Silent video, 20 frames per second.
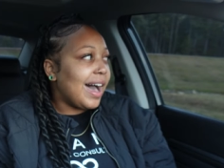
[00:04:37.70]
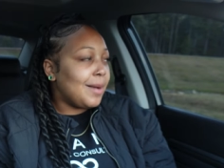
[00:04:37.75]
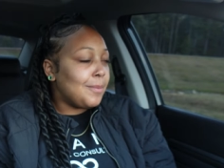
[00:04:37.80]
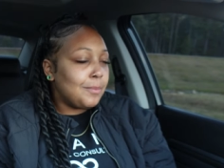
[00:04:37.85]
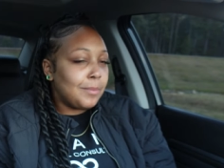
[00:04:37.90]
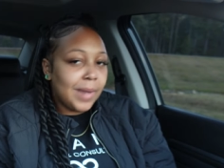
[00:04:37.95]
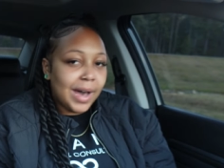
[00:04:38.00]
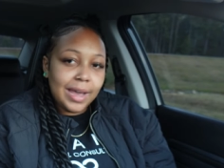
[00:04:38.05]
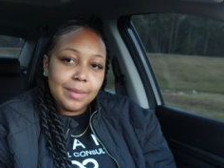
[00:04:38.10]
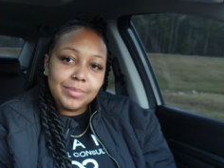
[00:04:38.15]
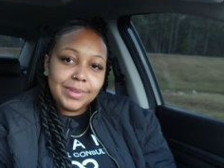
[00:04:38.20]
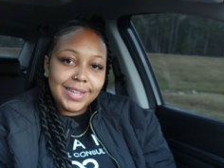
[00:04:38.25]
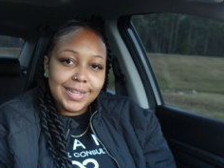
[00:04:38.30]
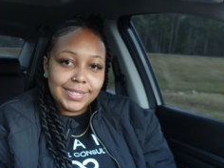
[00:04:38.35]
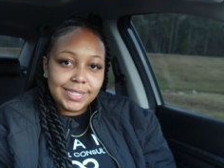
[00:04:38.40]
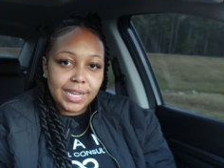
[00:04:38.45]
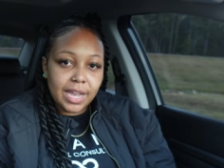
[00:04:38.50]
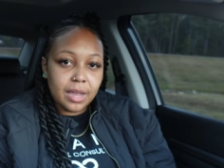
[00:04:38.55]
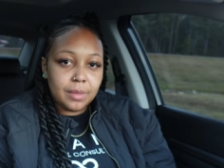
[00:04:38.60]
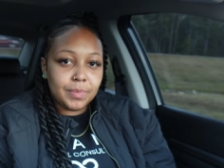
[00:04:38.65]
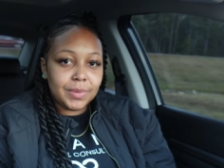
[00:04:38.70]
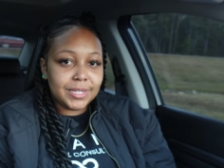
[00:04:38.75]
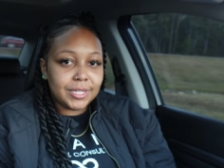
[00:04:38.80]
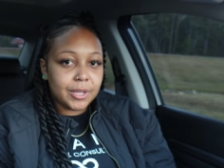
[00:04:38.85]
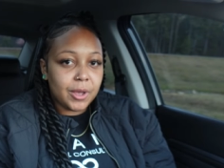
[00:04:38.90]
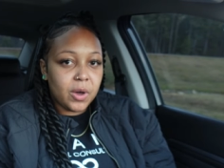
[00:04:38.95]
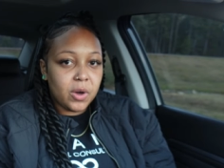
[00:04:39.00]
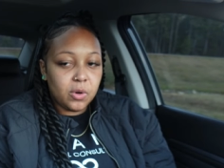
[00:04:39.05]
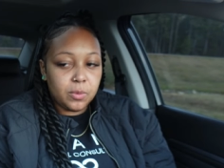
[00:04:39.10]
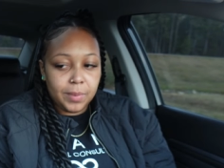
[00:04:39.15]
my blood type is
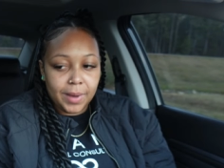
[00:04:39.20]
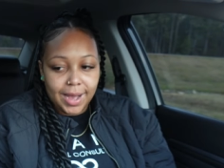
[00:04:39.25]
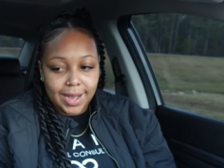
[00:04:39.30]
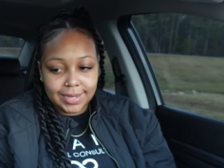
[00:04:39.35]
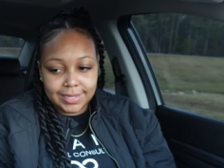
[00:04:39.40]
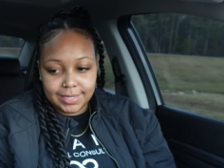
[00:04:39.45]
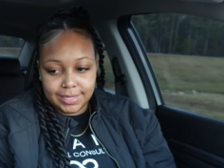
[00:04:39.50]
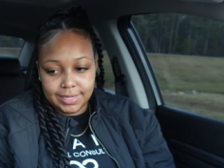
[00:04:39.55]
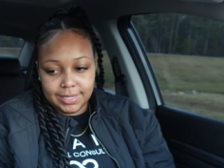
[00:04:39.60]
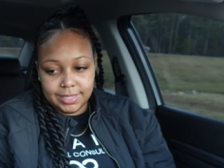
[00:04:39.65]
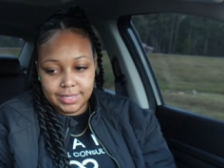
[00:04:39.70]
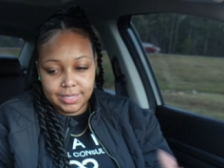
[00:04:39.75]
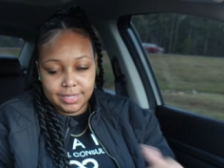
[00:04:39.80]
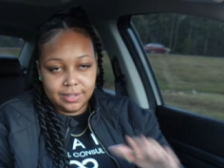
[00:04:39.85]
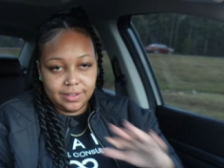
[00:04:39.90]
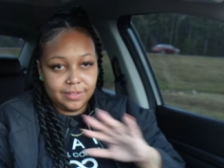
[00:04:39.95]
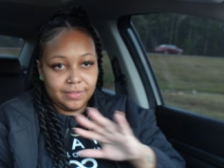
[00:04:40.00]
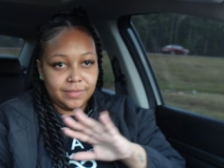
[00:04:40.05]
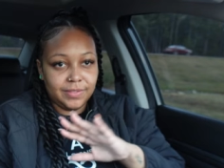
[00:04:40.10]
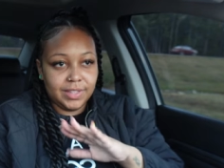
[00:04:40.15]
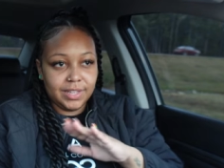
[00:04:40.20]
O positive.